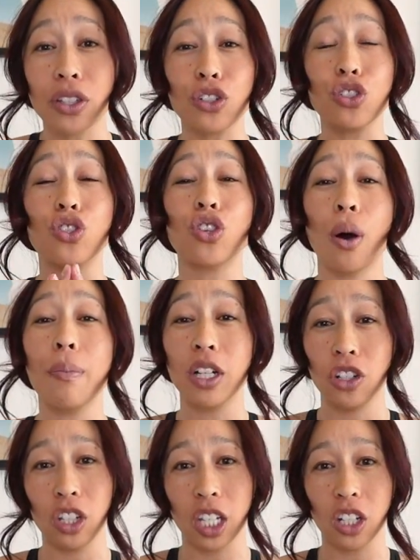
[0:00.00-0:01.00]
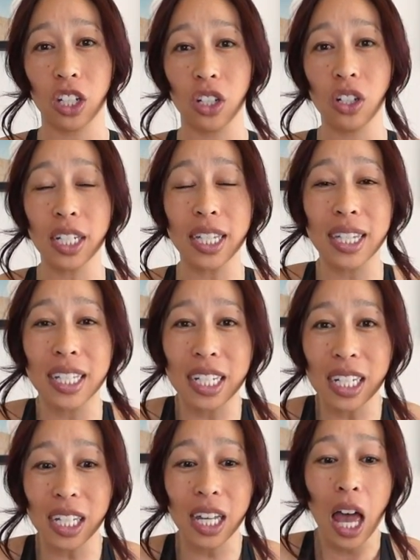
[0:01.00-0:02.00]
There's so much you can do to
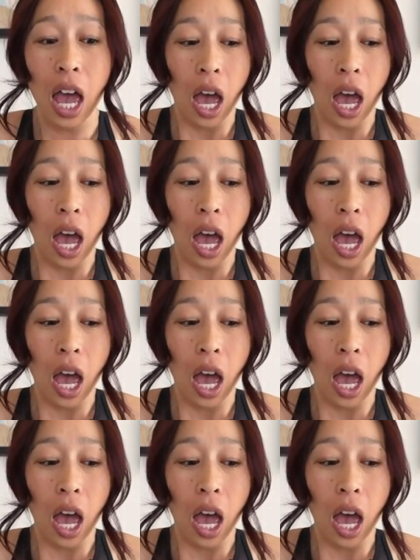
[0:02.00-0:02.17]
still